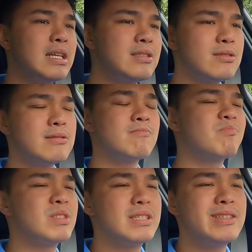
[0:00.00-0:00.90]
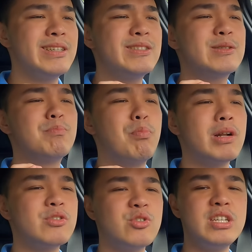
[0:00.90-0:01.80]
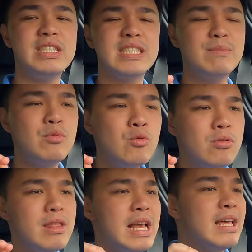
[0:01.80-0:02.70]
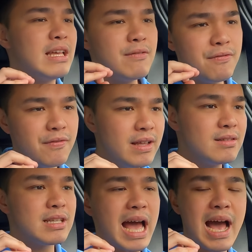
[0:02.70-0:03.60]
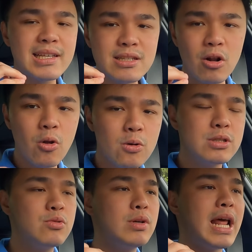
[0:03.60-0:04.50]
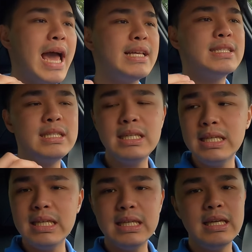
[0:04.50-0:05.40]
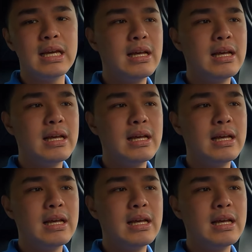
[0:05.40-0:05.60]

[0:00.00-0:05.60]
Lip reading: It's buttery smooth. It feels as close to an ICE.